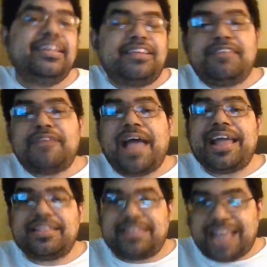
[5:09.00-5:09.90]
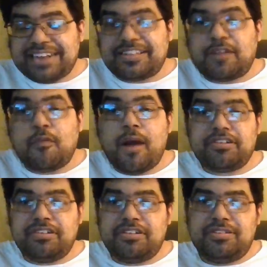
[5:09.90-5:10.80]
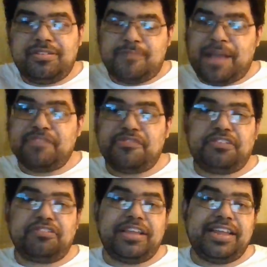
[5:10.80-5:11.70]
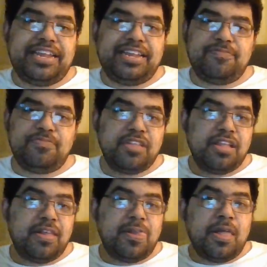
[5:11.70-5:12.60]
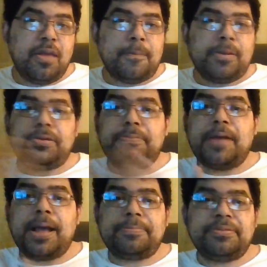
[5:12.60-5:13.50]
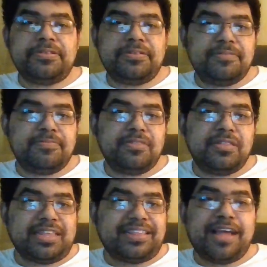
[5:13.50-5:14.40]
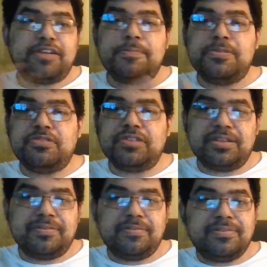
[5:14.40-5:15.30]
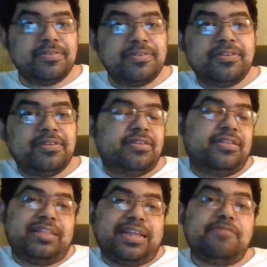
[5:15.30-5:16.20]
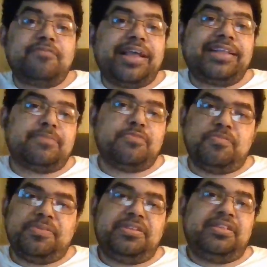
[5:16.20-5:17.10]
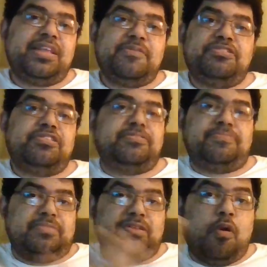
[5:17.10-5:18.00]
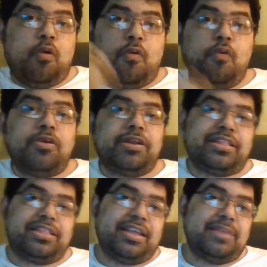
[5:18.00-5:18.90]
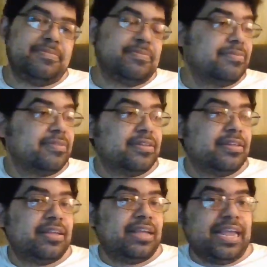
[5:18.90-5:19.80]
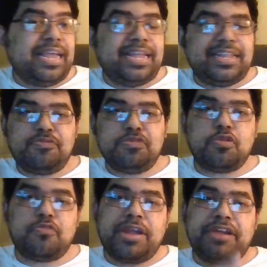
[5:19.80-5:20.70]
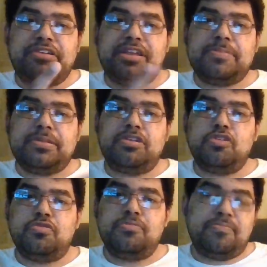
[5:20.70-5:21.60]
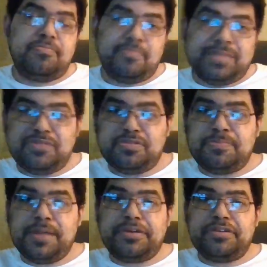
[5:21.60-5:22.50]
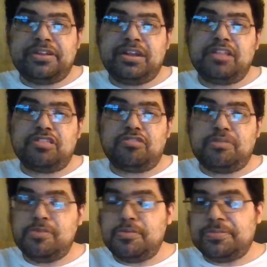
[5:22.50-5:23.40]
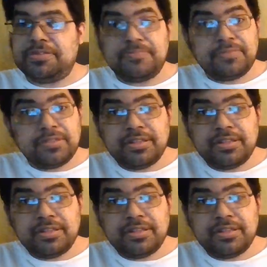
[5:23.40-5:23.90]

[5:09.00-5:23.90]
So that's why I got kind of stuck watching My Fair Lady, Mary Poppins, Sound of Music. They didn't like the movies. They were just on at the time. And this was on regular TV too. This was better than the other three movies.